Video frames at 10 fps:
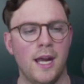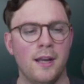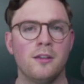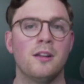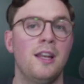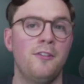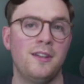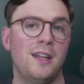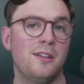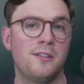And on the
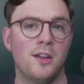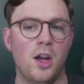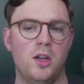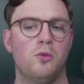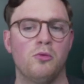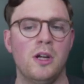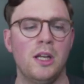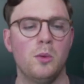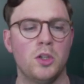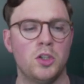left-hand side,
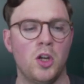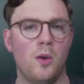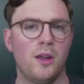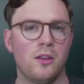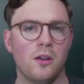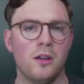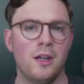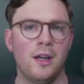really, we're showing that,